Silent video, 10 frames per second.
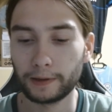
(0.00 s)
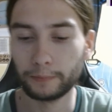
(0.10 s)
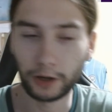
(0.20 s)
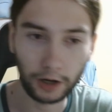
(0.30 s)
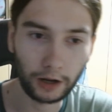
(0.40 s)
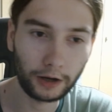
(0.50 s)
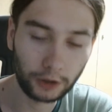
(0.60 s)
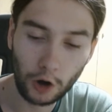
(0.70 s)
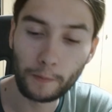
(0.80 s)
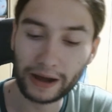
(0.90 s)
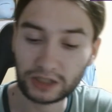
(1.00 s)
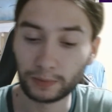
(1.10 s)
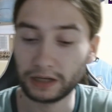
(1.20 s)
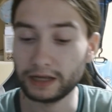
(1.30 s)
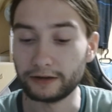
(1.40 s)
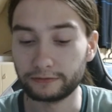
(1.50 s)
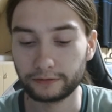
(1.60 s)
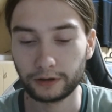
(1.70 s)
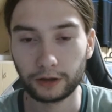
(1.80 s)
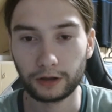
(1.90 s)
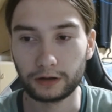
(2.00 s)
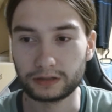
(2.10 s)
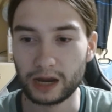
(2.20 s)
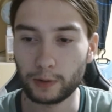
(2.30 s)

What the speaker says: But you best believe they